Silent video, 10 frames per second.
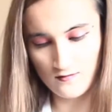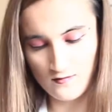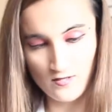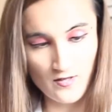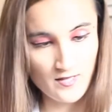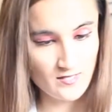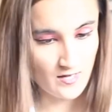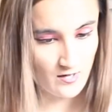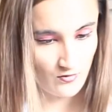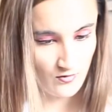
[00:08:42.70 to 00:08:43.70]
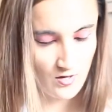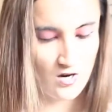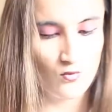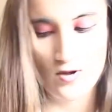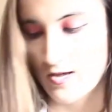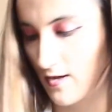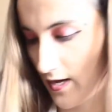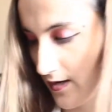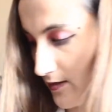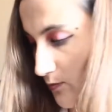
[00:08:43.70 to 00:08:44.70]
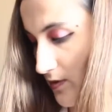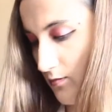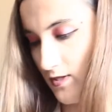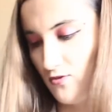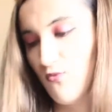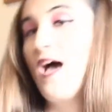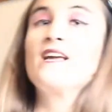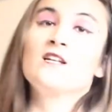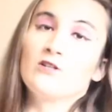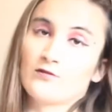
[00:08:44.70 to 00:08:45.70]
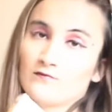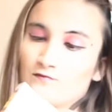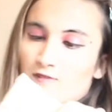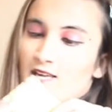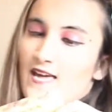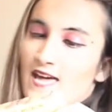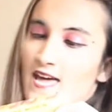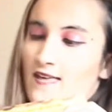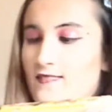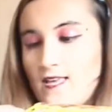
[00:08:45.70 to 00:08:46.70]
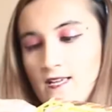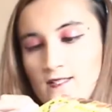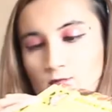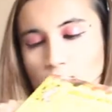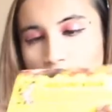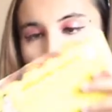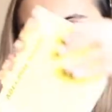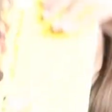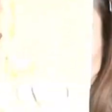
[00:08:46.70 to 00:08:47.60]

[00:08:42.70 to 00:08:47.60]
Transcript: No, that's, oh. Oh, wait, I got the pink blush right here. In this palette.